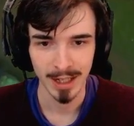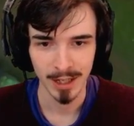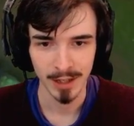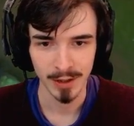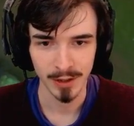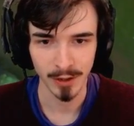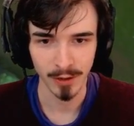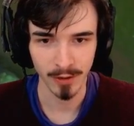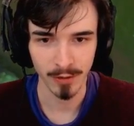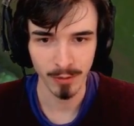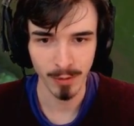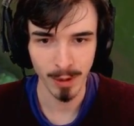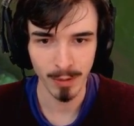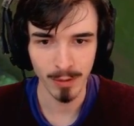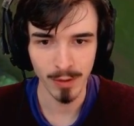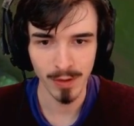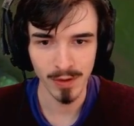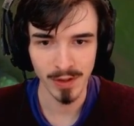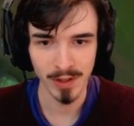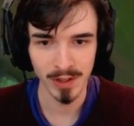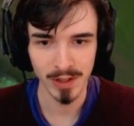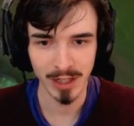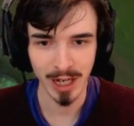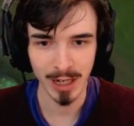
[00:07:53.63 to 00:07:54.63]
So for my
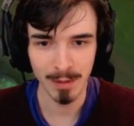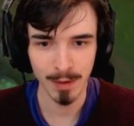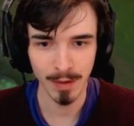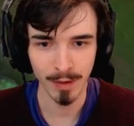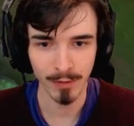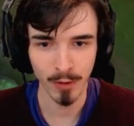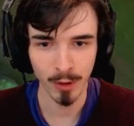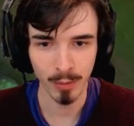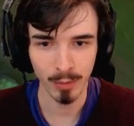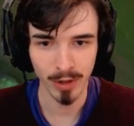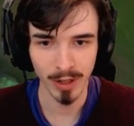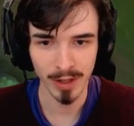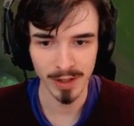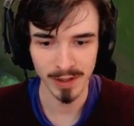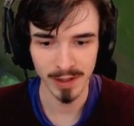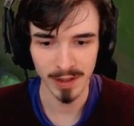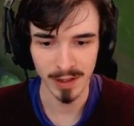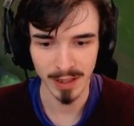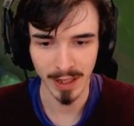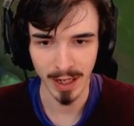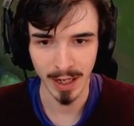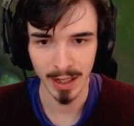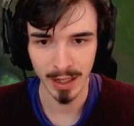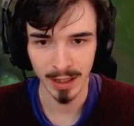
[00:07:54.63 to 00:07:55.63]
runes this game, I've got press the
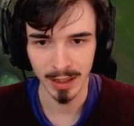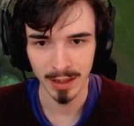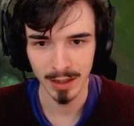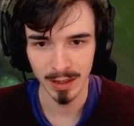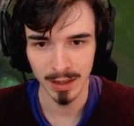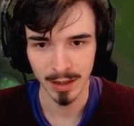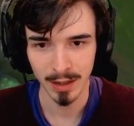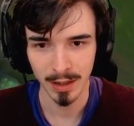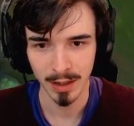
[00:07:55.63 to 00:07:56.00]
attack.